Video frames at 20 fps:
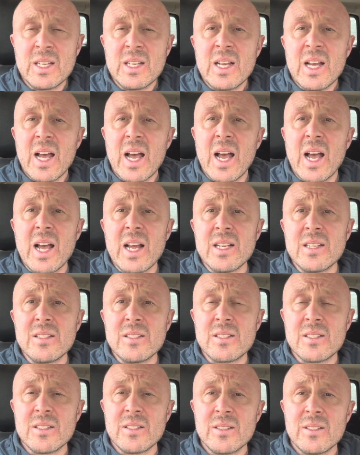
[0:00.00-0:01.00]

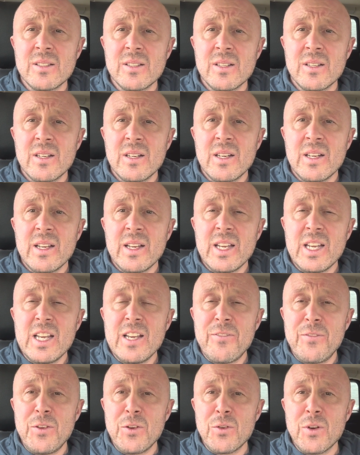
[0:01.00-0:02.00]
And
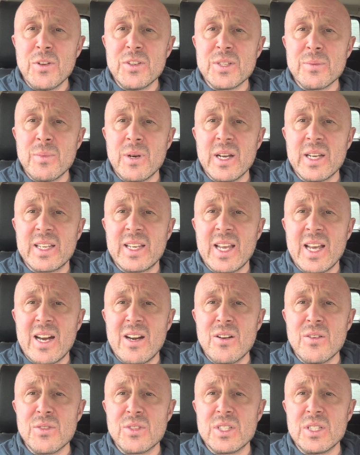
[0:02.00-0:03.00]
if you're under my care
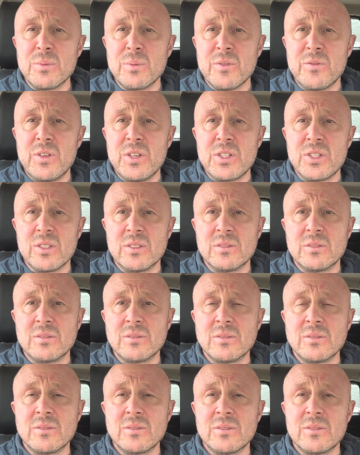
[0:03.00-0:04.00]
and supervision,
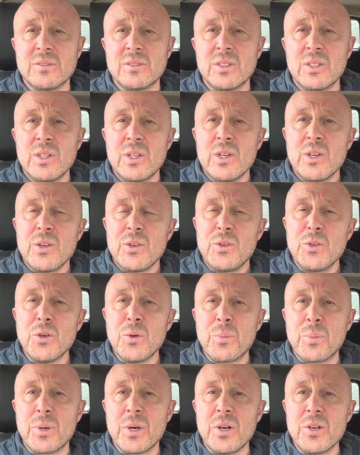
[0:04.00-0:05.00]
your
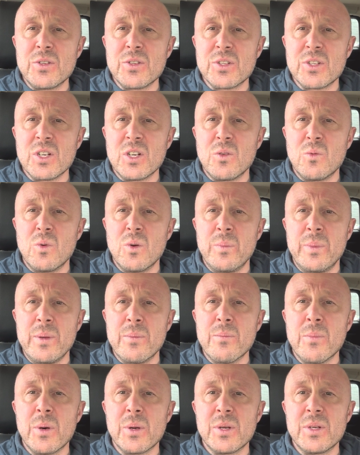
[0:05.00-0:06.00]
protocol will be
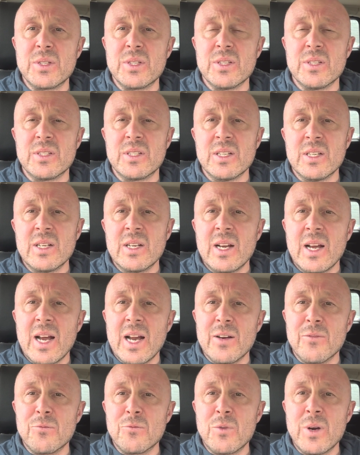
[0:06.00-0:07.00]
monitored
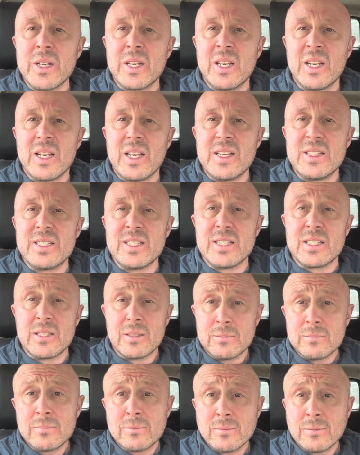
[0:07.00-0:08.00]
and regulated
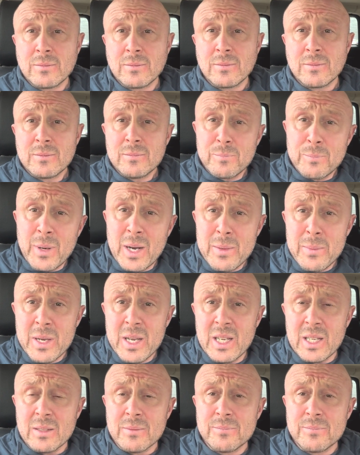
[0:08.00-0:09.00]
by me